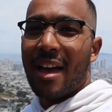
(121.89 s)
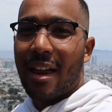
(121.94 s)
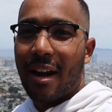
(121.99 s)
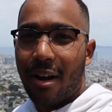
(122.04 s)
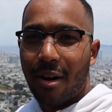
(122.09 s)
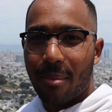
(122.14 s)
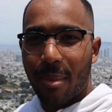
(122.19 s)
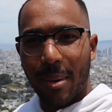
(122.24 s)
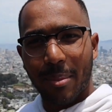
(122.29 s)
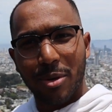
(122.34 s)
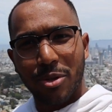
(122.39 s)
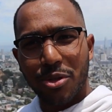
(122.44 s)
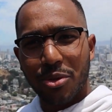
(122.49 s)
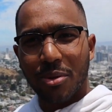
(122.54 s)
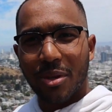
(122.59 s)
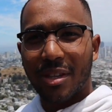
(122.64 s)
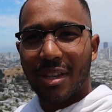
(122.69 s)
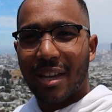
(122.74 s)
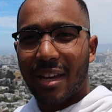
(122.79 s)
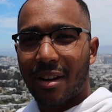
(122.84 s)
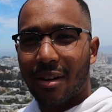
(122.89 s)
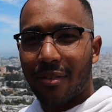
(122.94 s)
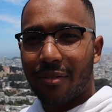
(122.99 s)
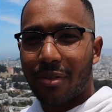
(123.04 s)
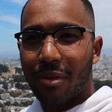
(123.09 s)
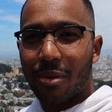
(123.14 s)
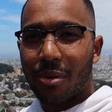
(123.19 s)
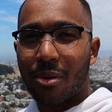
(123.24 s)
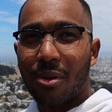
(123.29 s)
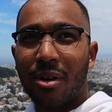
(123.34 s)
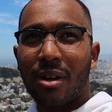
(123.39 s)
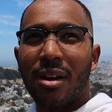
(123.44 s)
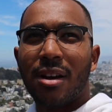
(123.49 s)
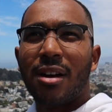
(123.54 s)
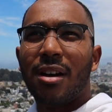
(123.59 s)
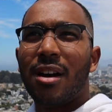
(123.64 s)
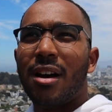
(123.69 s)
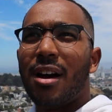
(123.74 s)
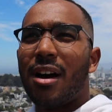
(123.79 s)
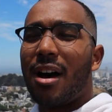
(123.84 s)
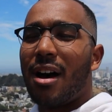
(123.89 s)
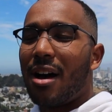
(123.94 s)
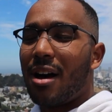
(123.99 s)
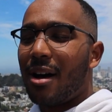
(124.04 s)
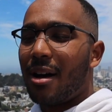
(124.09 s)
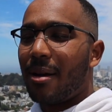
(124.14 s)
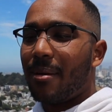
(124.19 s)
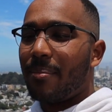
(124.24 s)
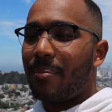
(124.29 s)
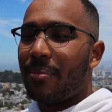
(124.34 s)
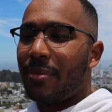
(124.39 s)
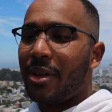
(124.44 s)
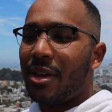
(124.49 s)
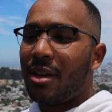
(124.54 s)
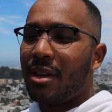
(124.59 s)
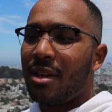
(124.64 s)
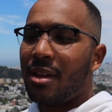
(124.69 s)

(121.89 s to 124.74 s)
and I remember doing the interview, or